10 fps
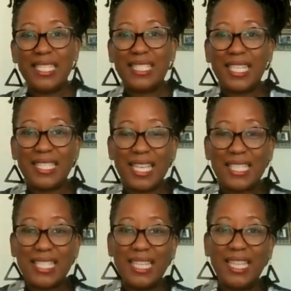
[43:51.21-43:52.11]
It says
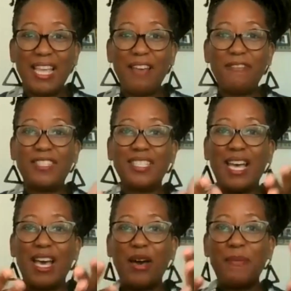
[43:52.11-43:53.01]
that it left
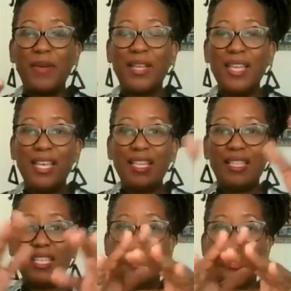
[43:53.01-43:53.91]
um,
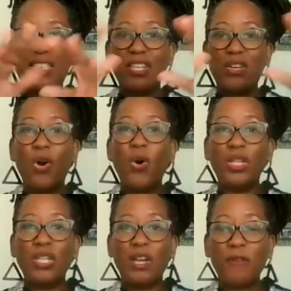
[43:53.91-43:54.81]
the, the, the
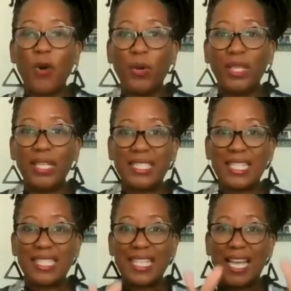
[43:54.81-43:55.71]
Holy of
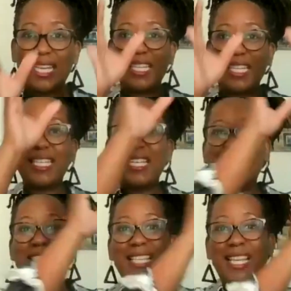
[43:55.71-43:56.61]
Holies. It's like it
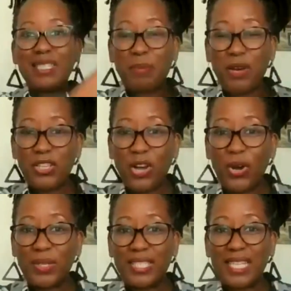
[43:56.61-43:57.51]
sat upon the
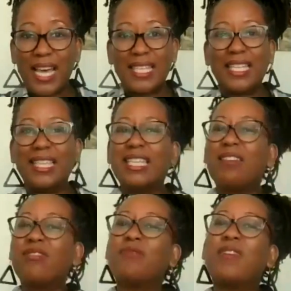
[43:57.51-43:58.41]
outside. And I think
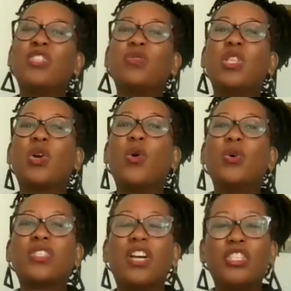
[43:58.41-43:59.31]
it eventually
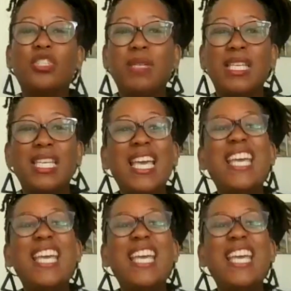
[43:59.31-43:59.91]
goes on to be